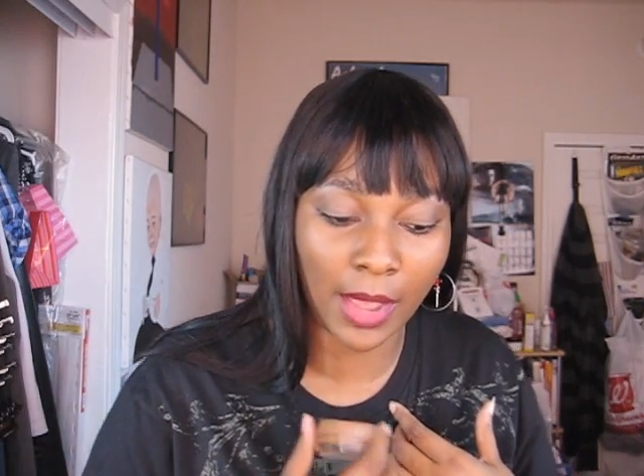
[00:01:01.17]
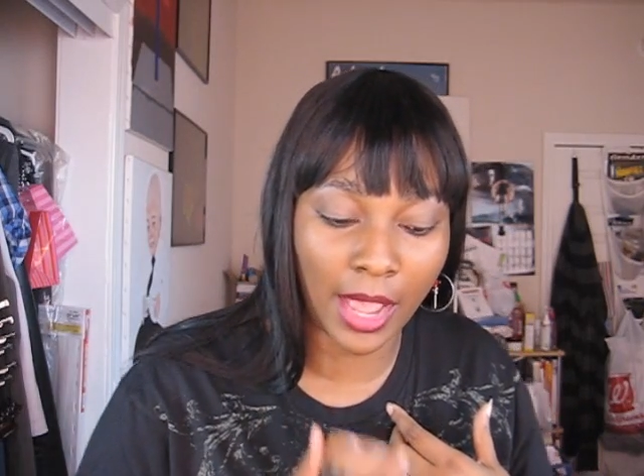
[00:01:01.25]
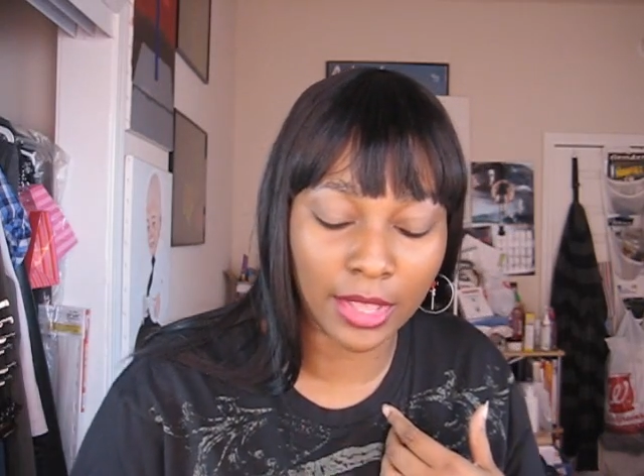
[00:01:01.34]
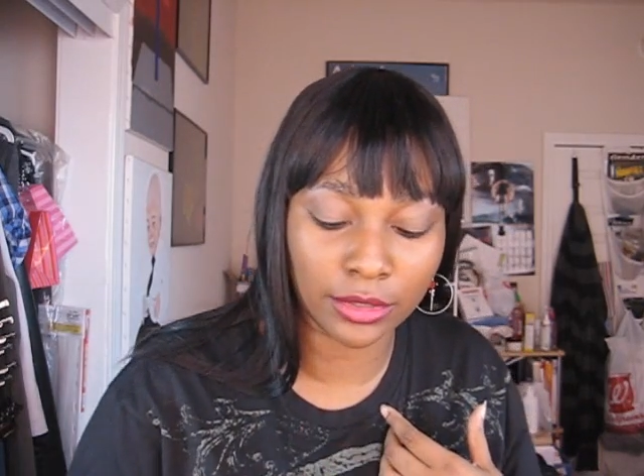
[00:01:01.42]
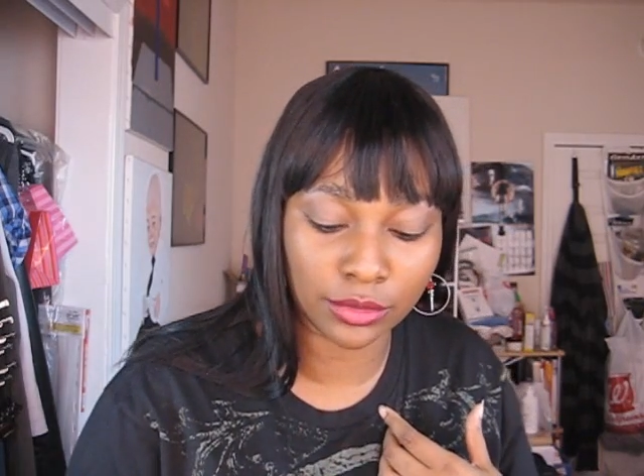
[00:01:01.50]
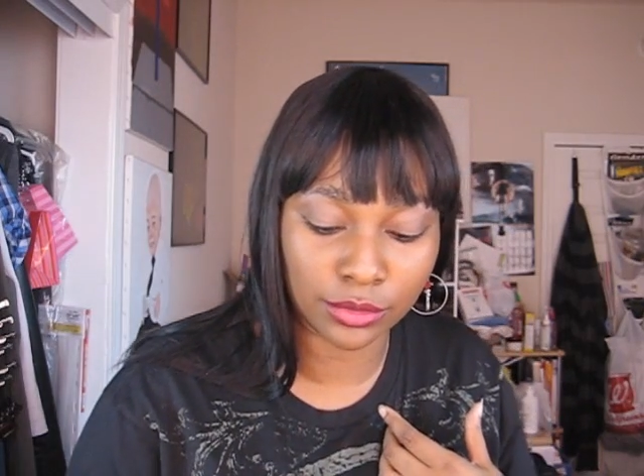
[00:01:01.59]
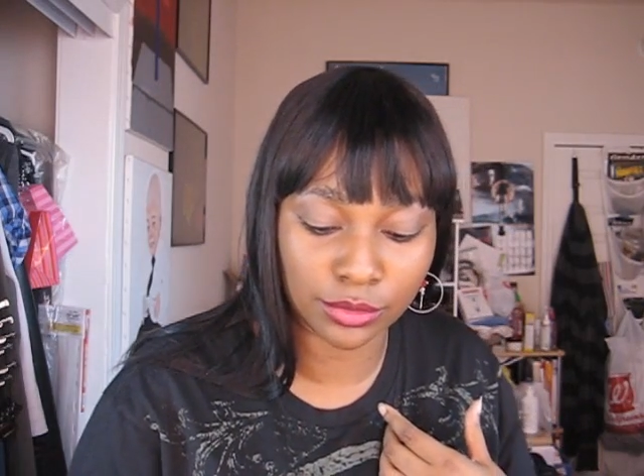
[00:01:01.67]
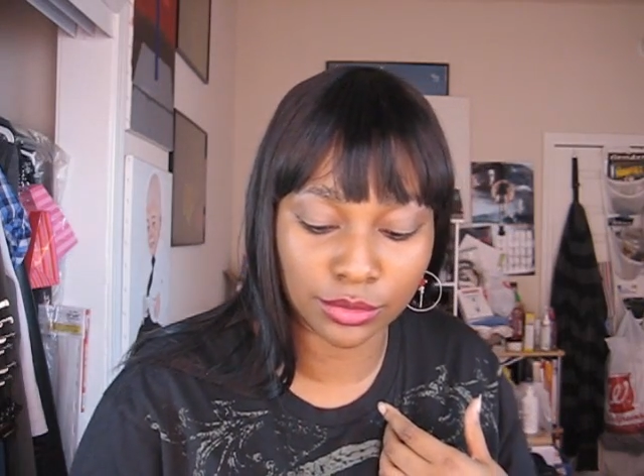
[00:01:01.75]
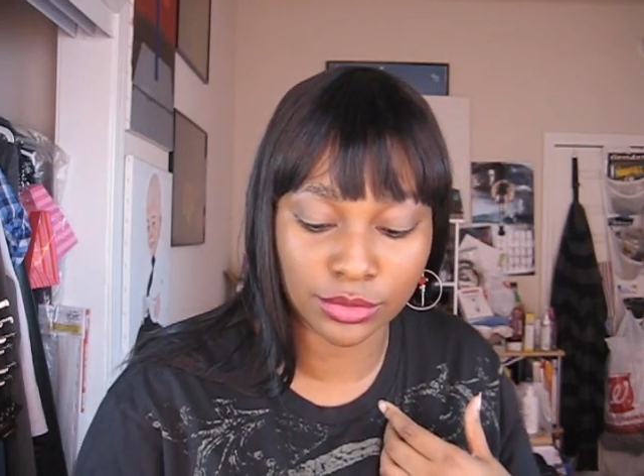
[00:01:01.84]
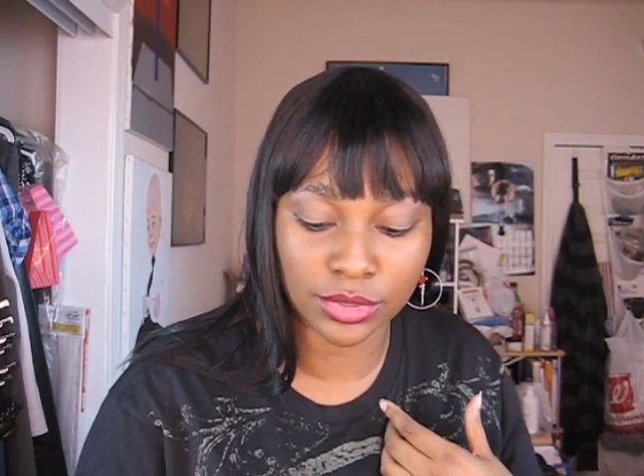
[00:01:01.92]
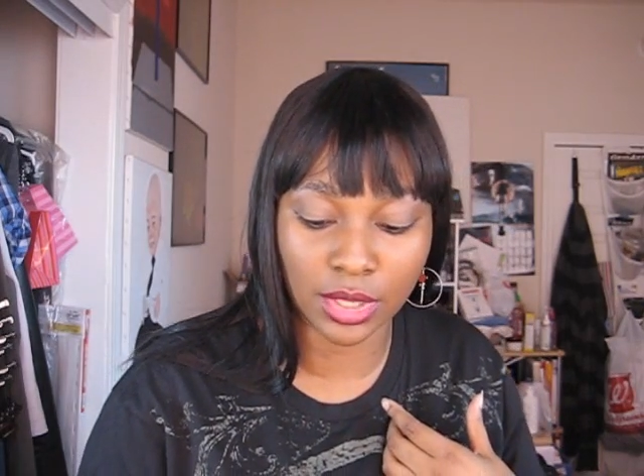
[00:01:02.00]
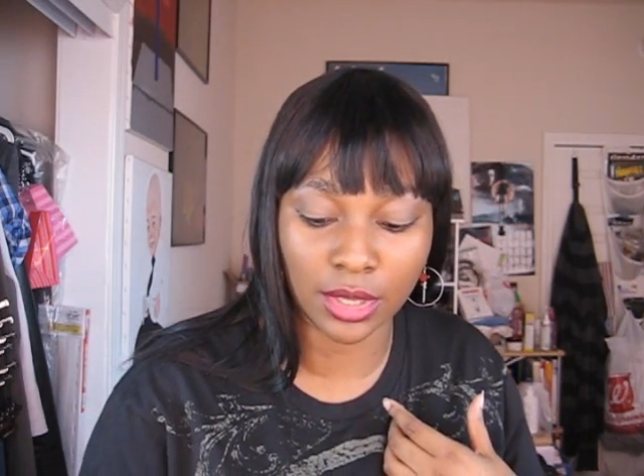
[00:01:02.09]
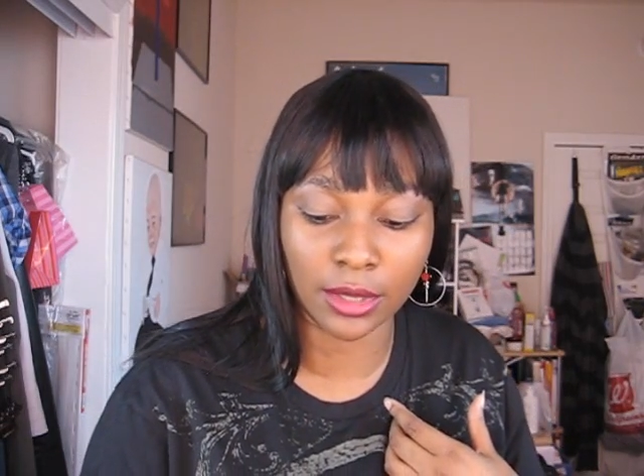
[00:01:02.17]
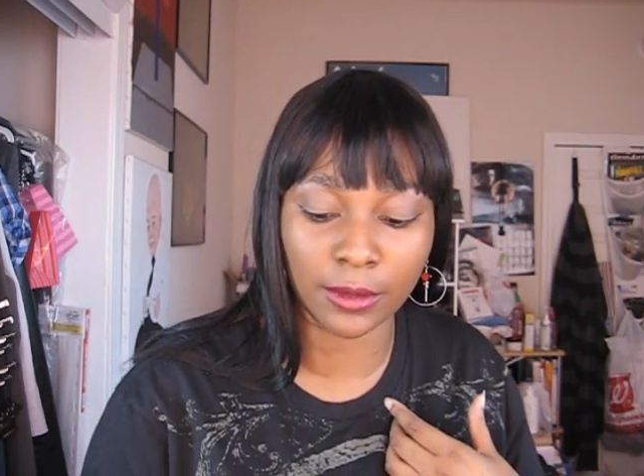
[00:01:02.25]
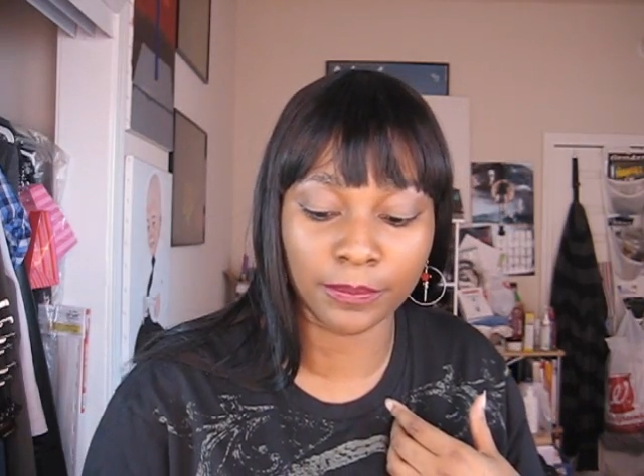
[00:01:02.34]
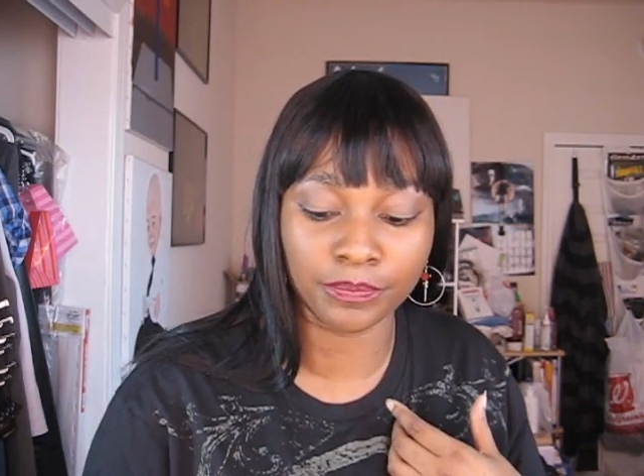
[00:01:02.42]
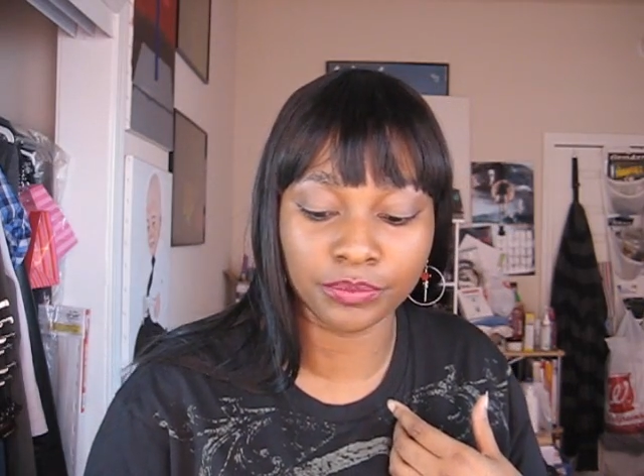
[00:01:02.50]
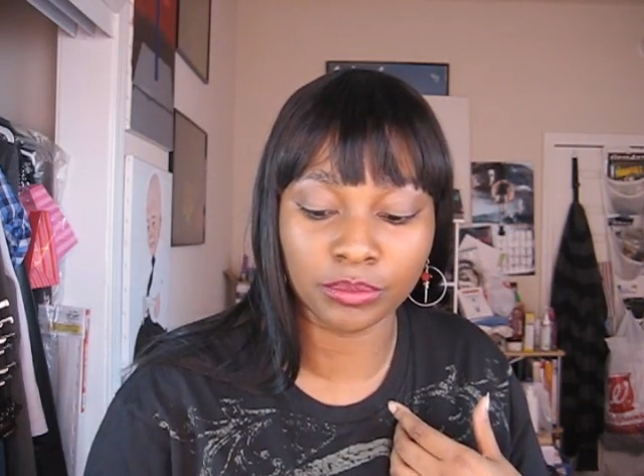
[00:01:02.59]
I use
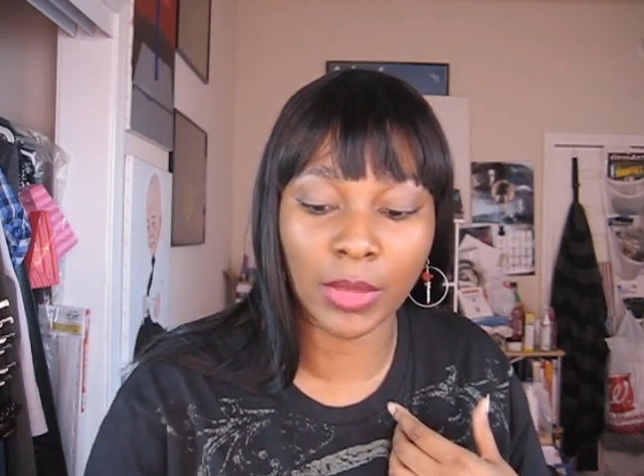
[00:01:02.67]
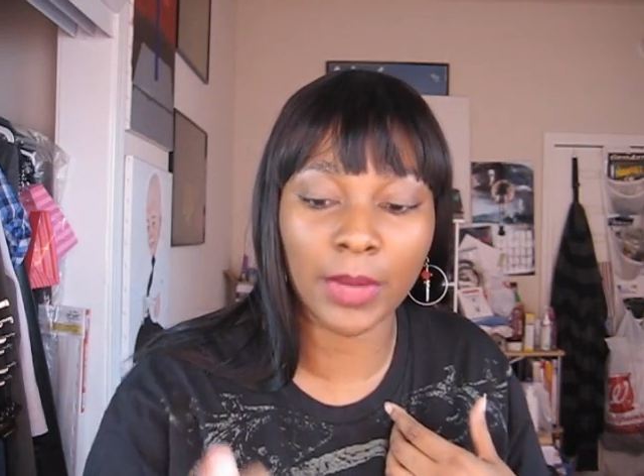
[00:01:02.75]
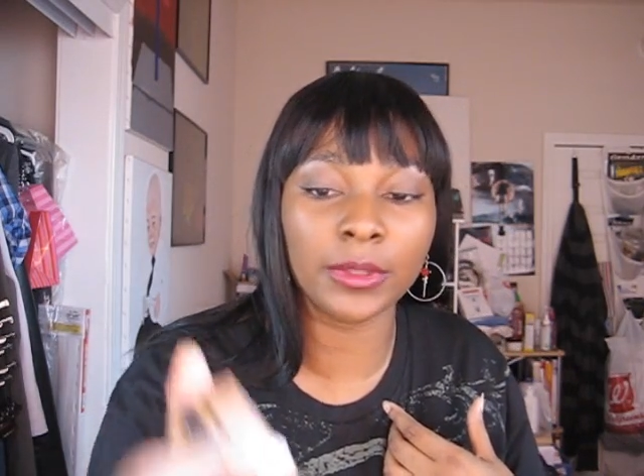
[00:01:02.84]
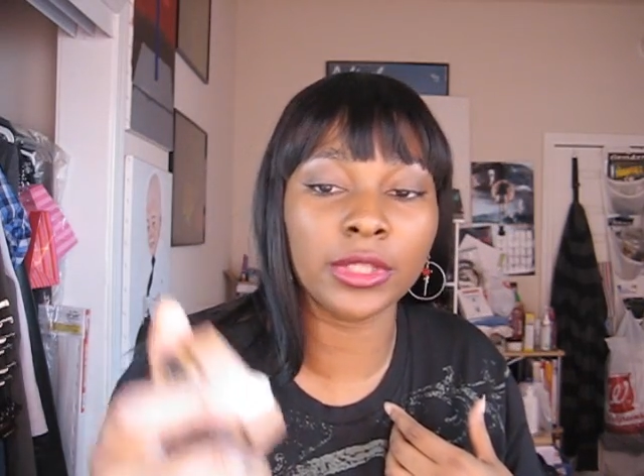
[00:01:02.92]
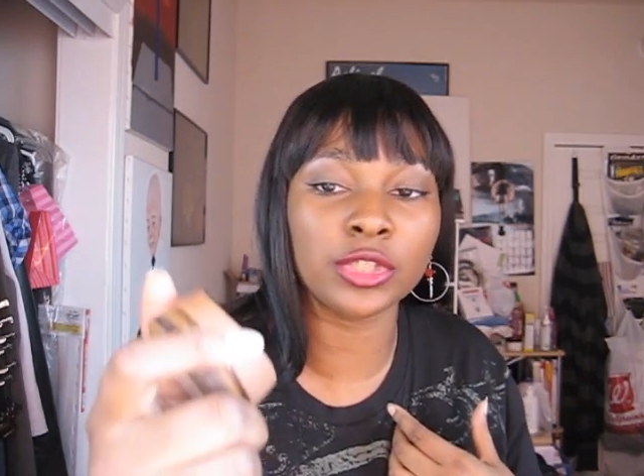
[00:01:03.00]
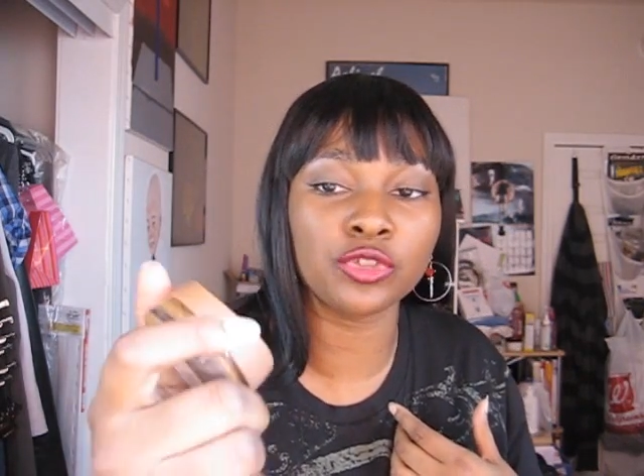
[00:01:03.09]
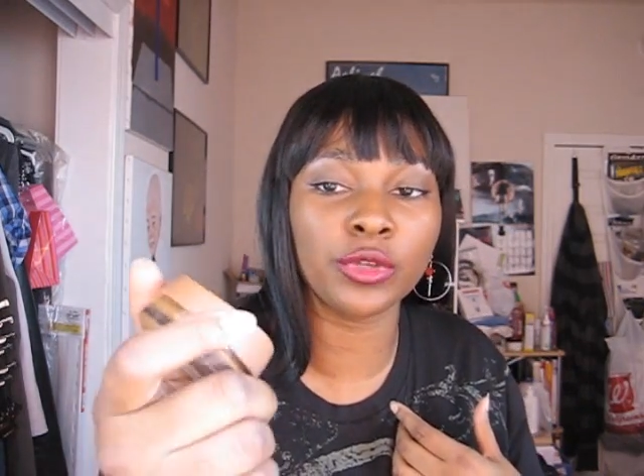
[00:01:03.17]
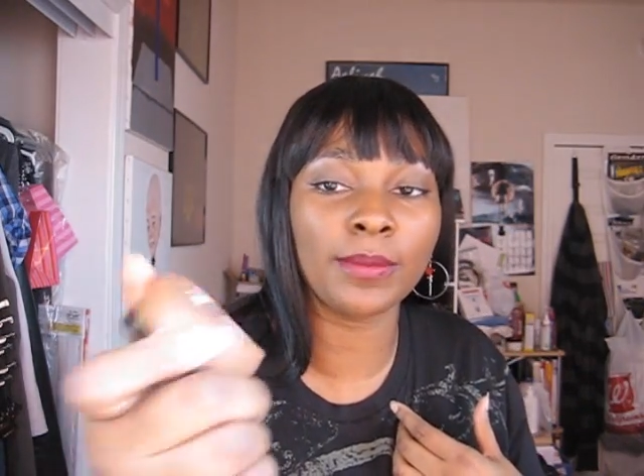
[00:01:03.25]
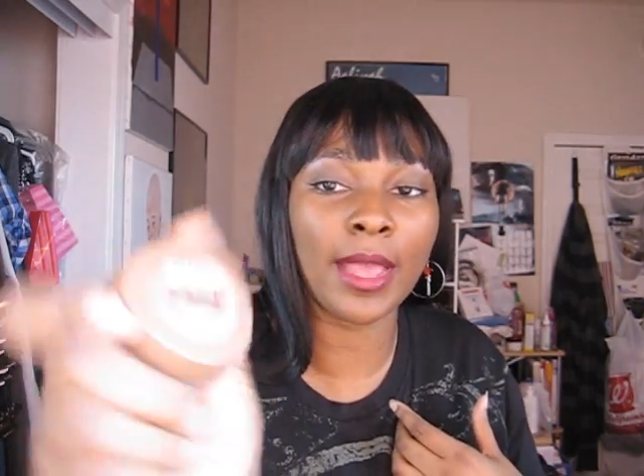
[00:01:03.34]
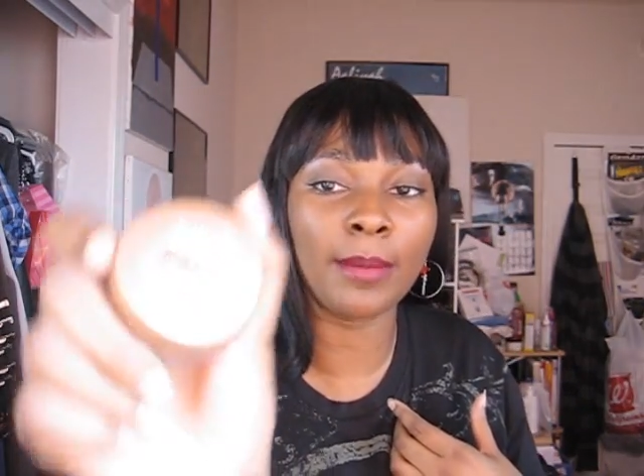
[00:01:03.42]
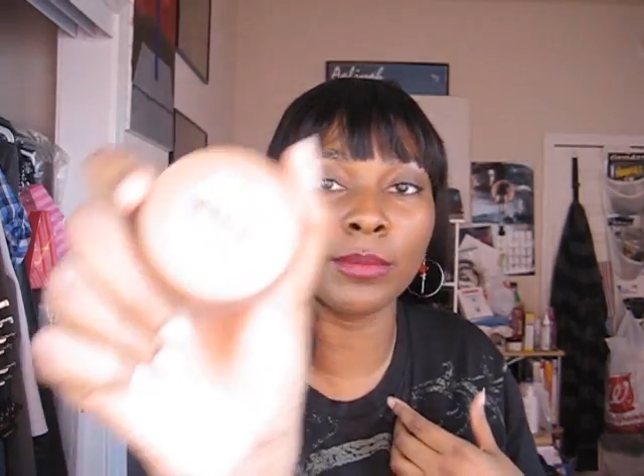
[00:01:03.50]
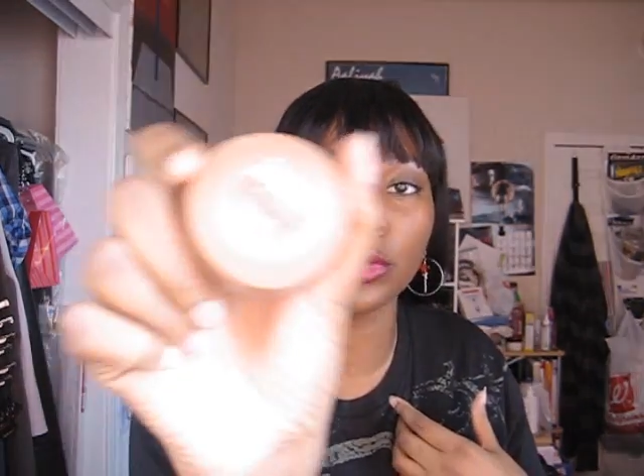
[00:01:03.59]
Maybelline Dream Matte